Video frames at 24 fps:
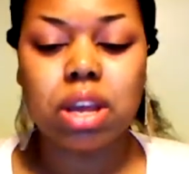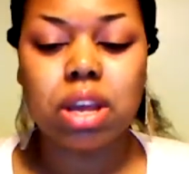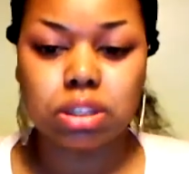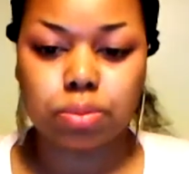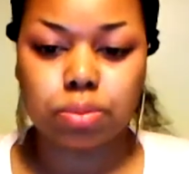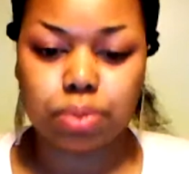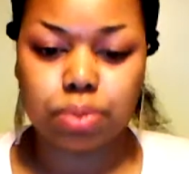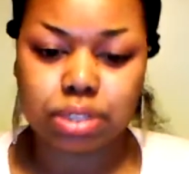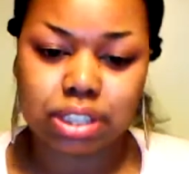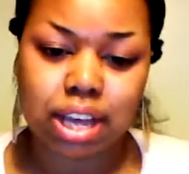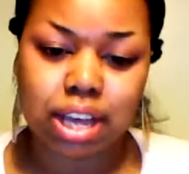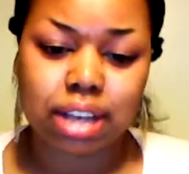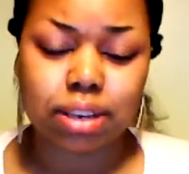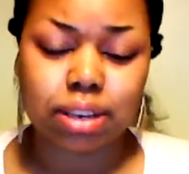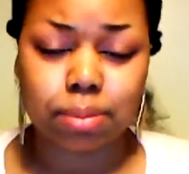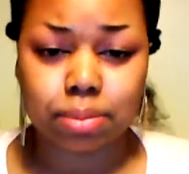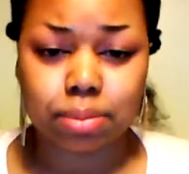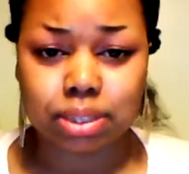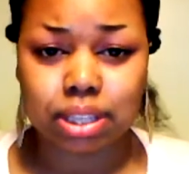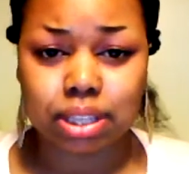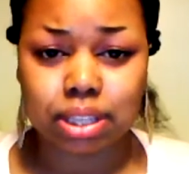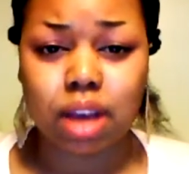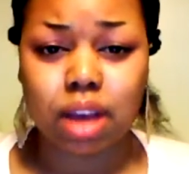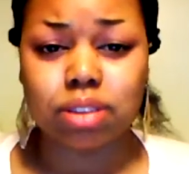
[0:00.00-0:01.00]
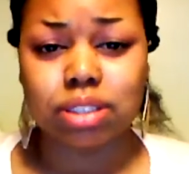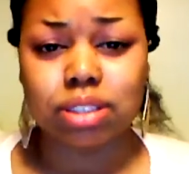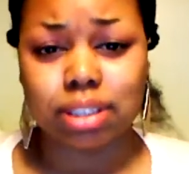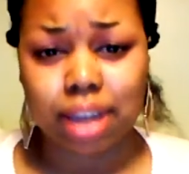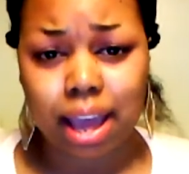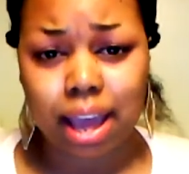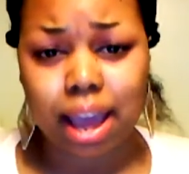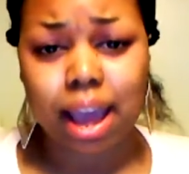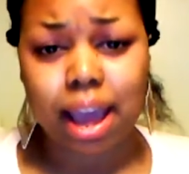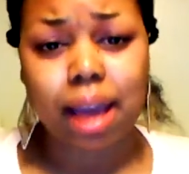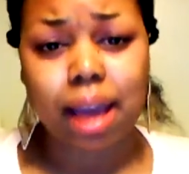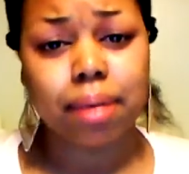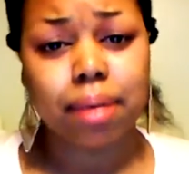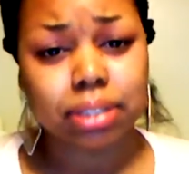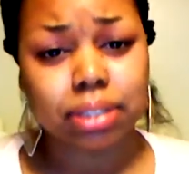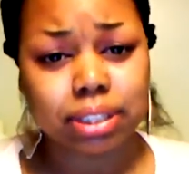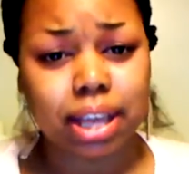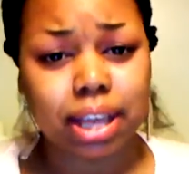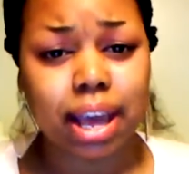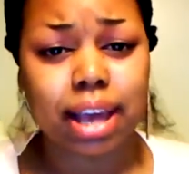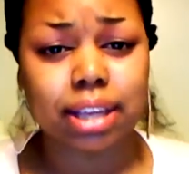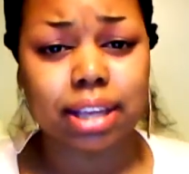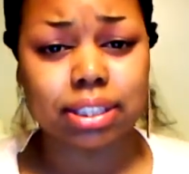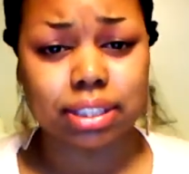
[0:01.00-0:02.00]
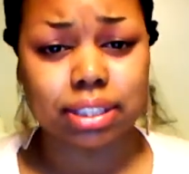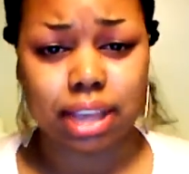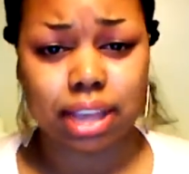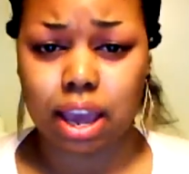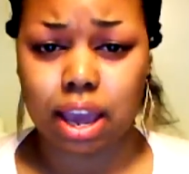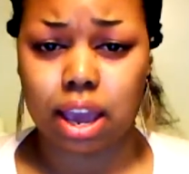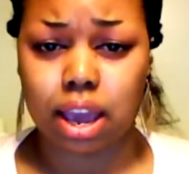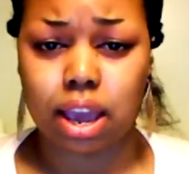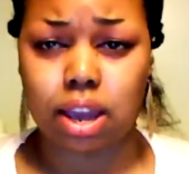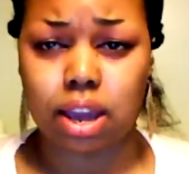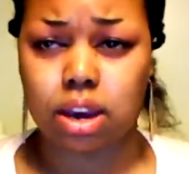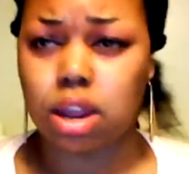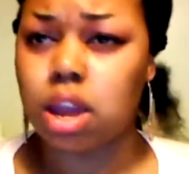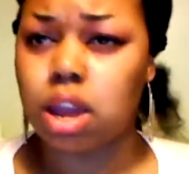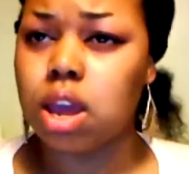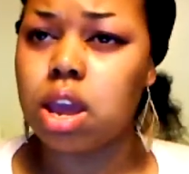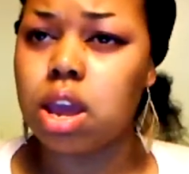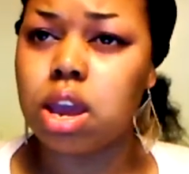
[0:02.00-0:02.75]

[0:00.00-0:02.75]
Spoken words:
to protect themselves and not have sex, and